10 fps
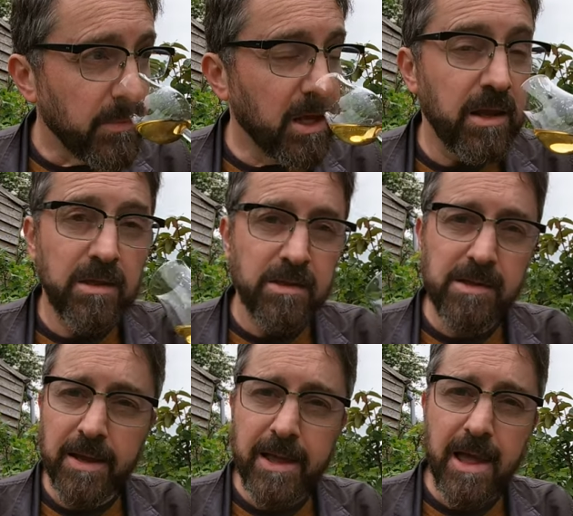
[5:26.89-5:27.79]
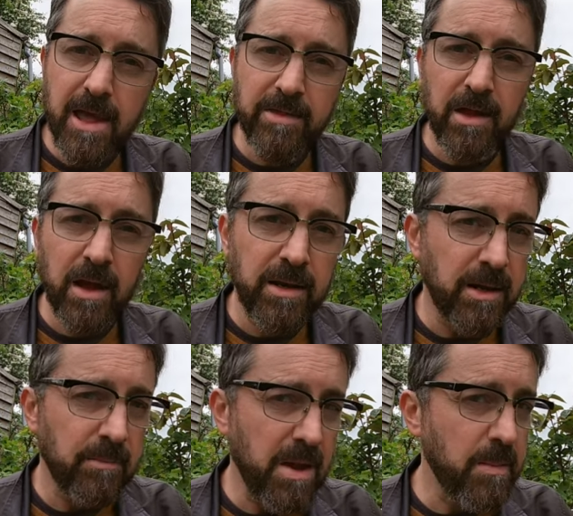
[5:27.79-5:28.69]
it is, it's like a heather
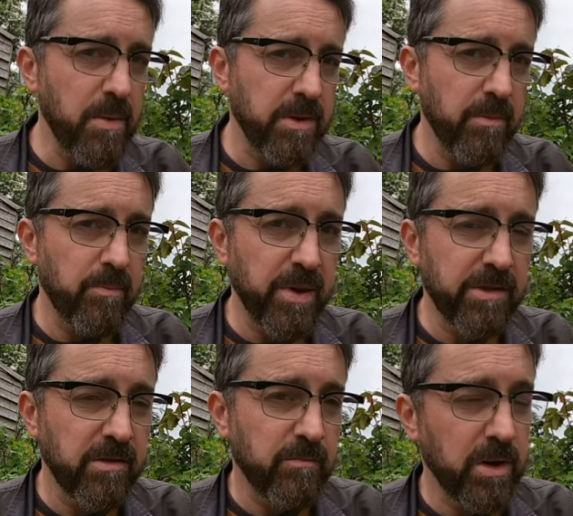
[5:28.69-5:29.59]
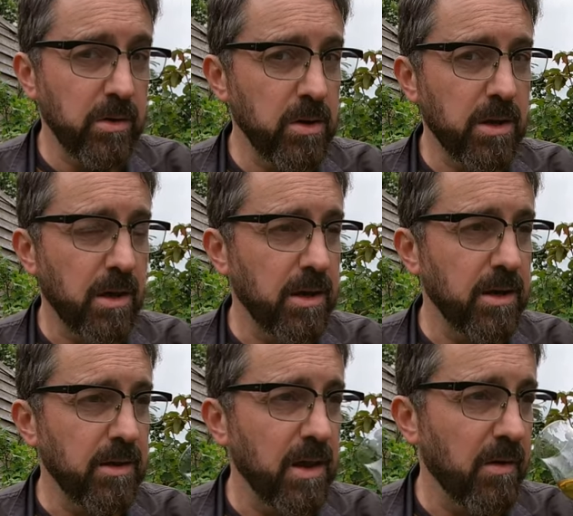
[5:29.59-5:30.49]
honey, maybe with a bit of Manuka
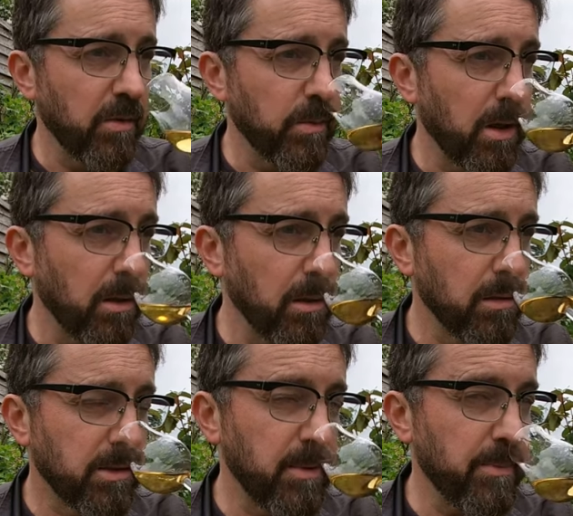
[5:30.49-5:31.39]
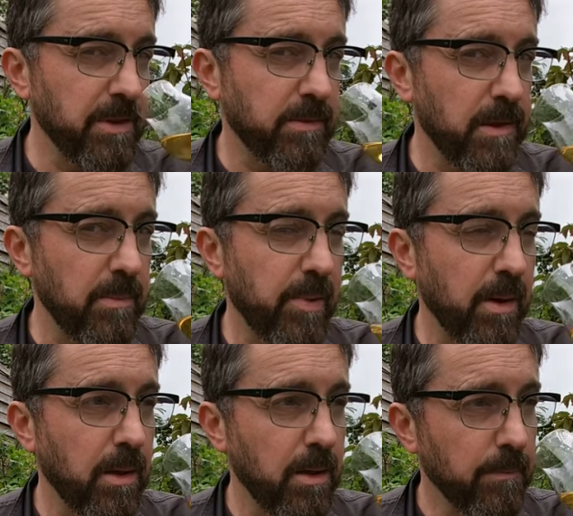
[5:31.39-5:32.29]
honey in there as well, something a bit deeper.